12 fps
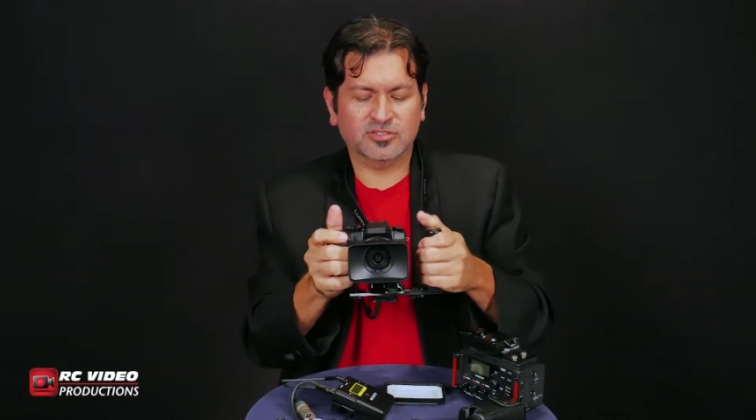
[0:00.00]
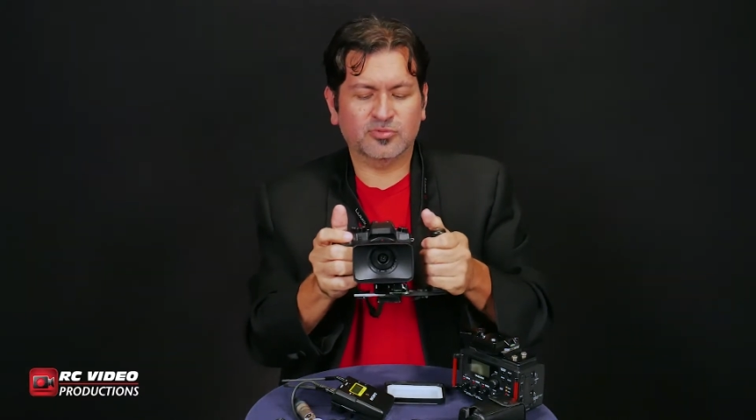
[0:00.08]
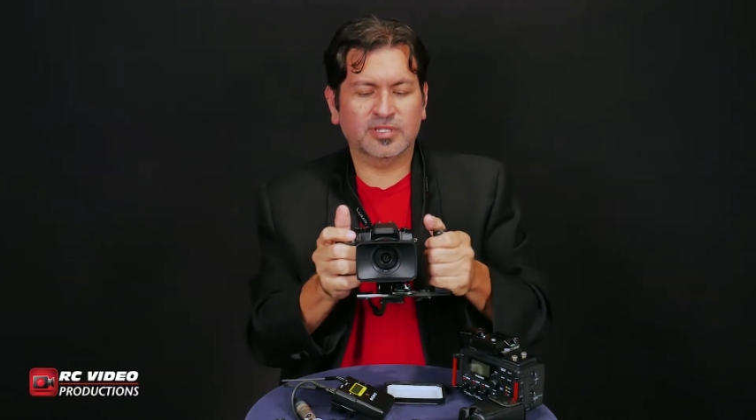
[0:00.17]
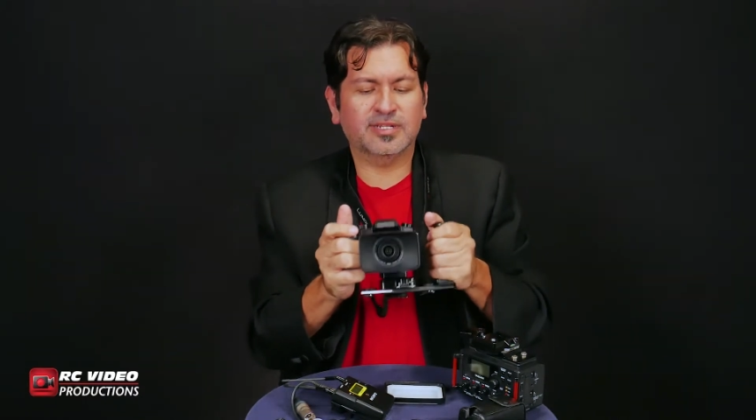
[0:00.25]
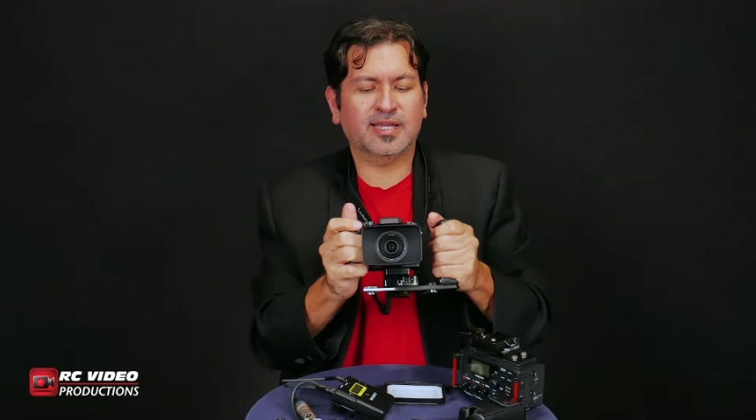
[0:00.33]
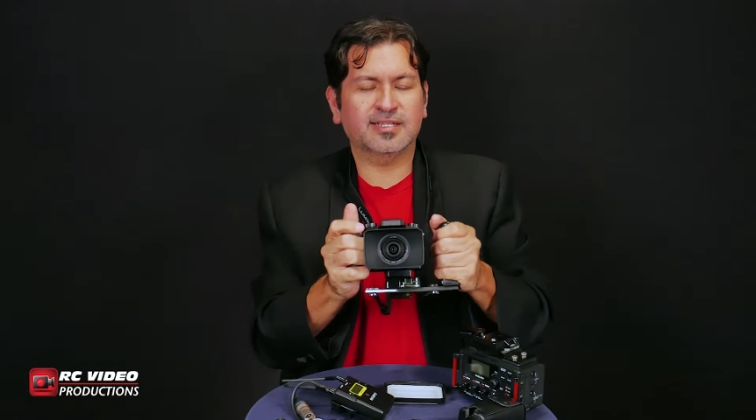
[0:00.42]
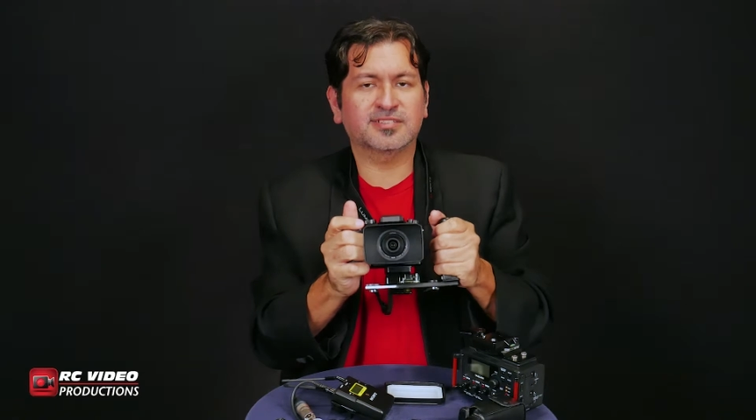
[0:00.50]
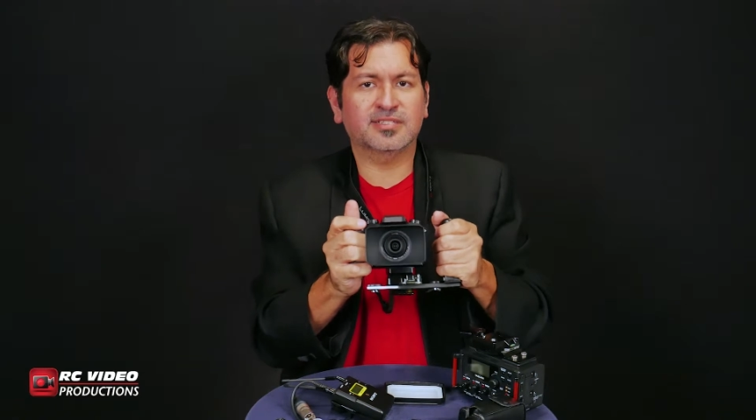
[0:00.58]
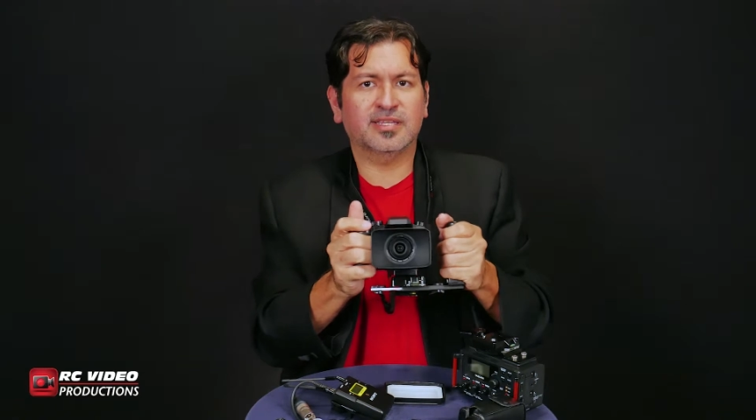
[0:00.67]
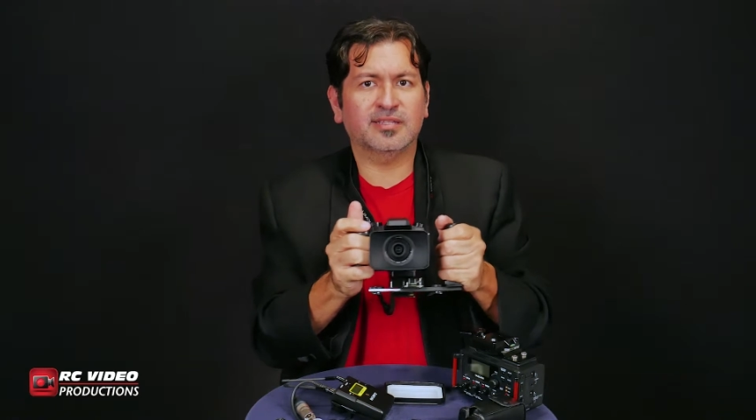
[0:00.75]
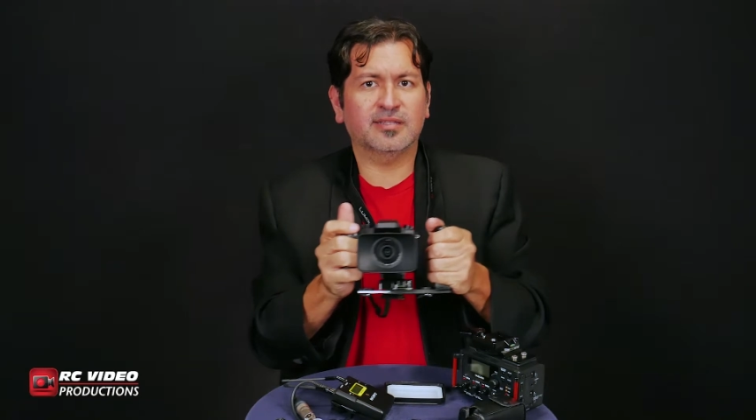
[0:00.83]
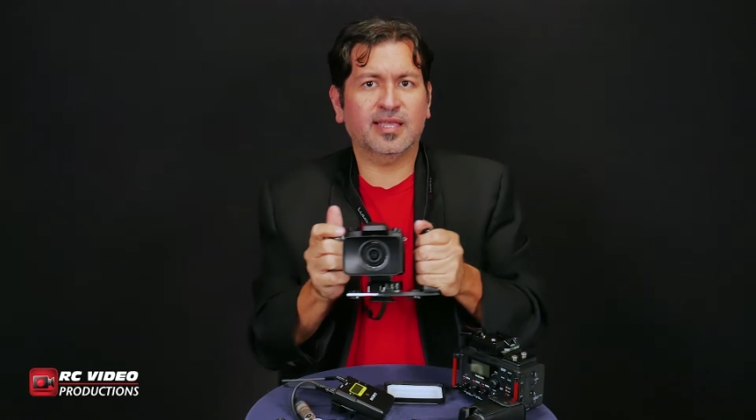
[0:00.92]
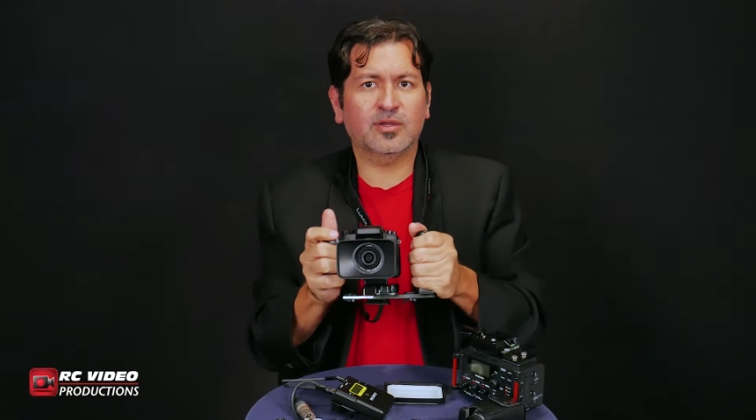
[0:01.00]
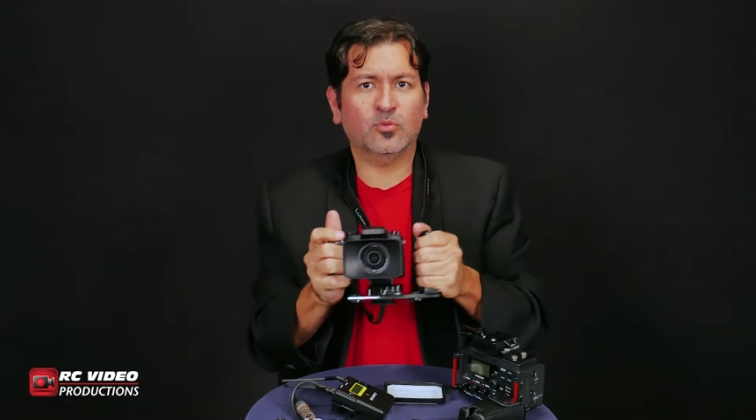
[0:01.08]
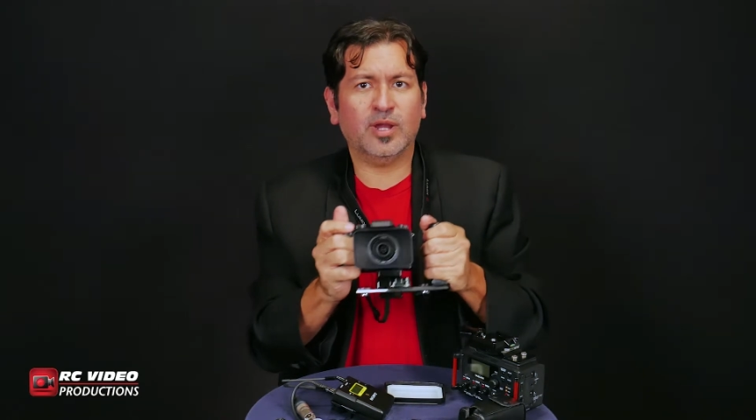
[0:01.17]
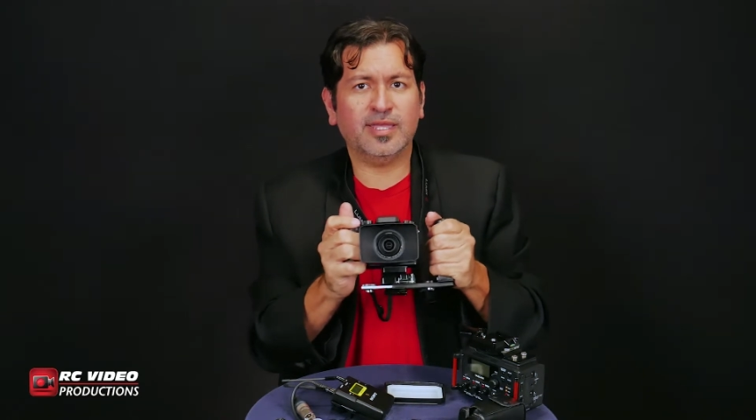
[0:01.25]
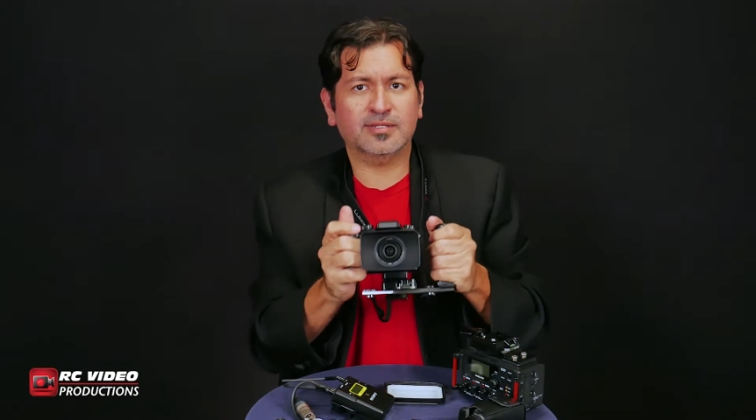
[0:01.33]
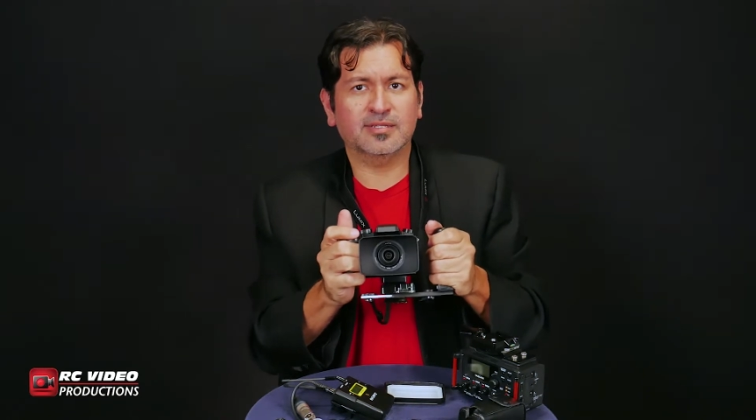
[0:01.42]
is really nice and
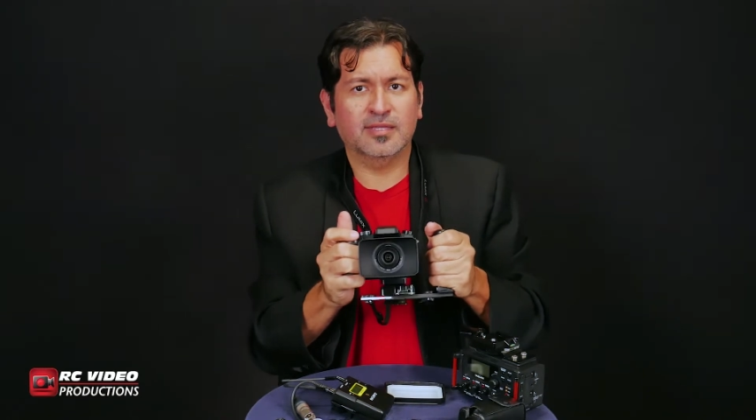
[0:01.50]
lightweight.